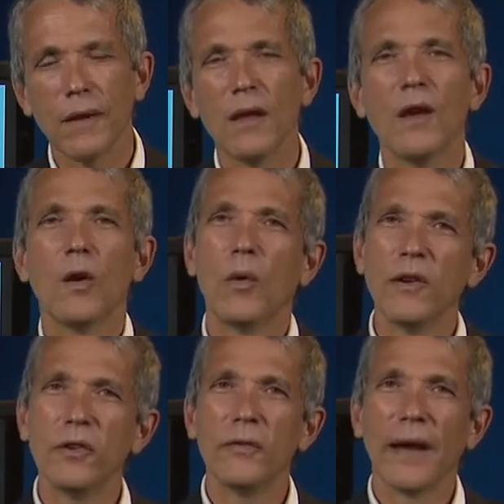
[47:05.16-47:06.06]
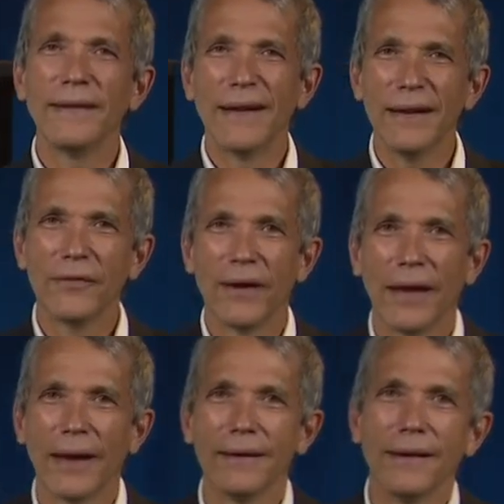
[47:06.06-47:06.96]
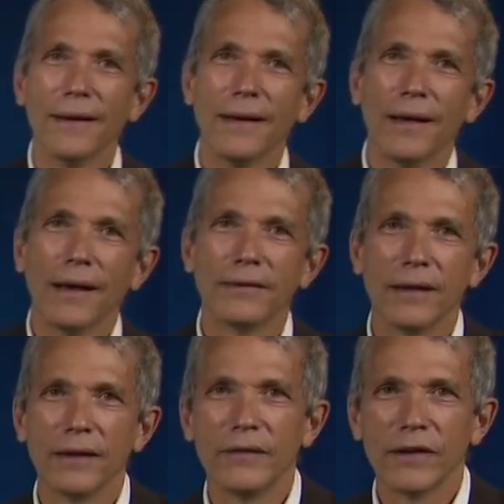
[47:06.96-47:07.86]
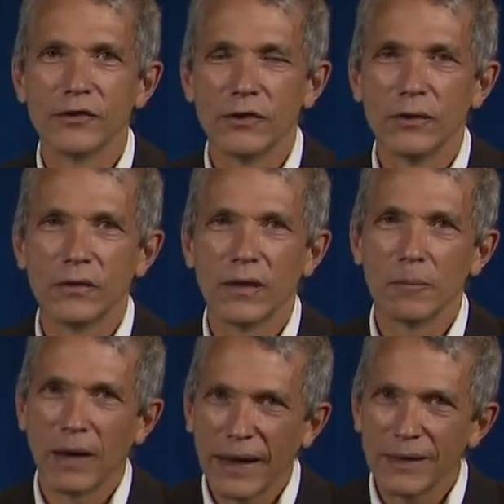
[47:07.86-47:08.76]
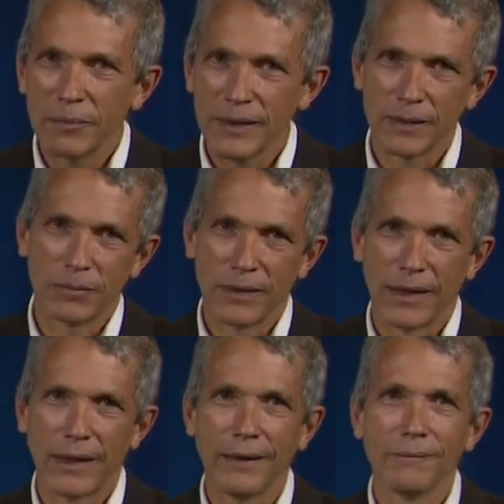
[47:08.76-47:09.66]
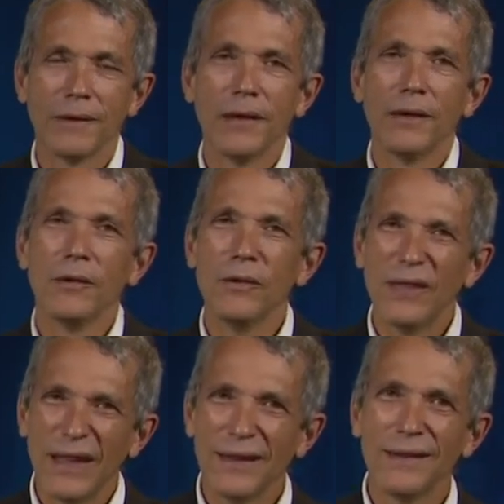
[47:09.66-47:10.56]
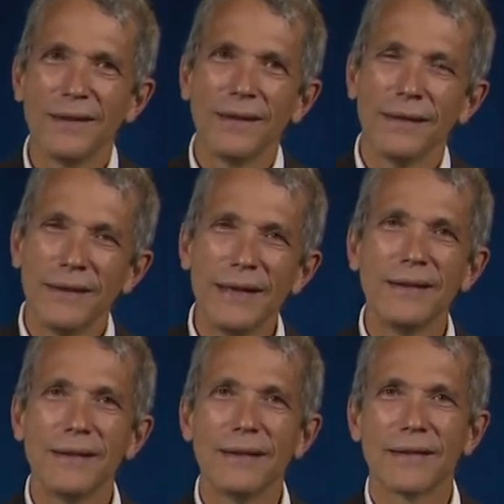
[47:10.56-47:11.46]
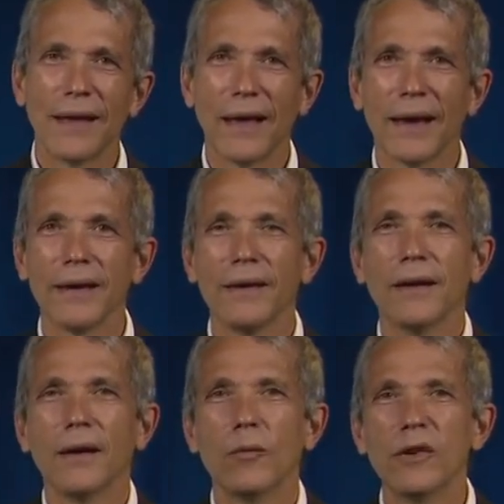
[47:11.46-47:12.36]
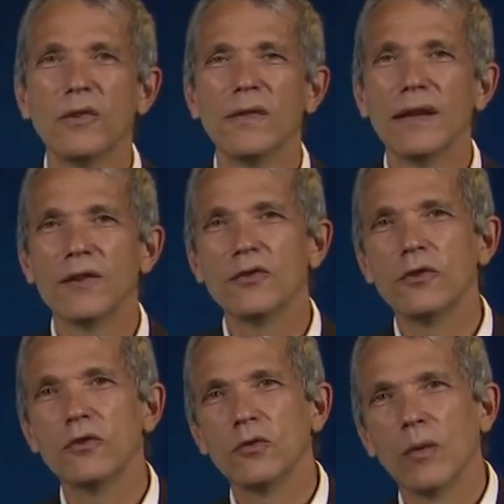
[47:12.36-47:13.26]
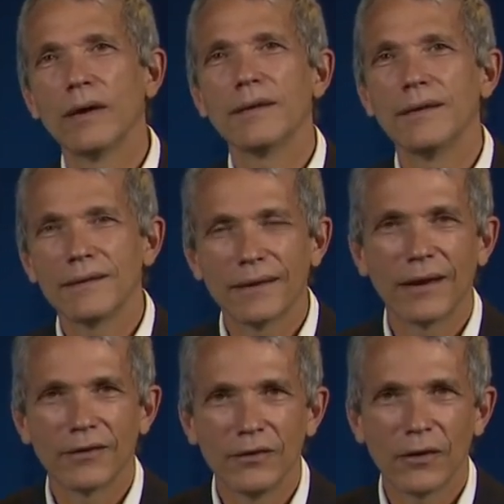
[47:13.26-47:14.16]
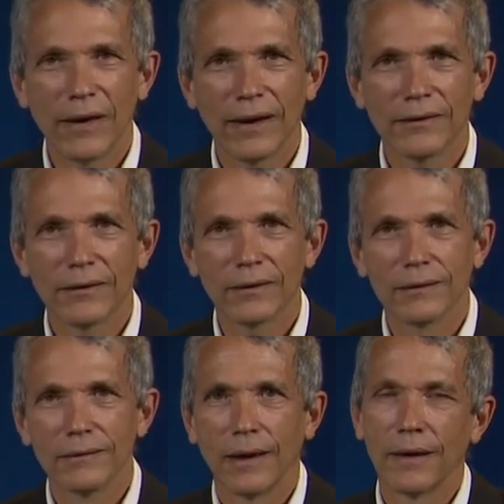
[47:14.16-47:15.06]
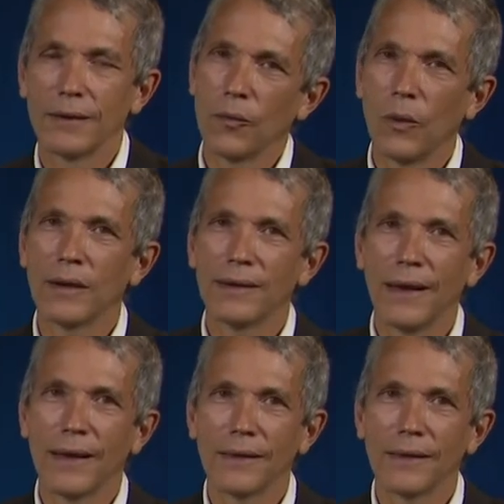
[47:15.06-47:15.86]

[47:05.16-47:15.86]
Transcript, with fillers: Once you've identified a set of issues that might be at play, you then need to decide which of the issues you want to discuss in your answer and at what length.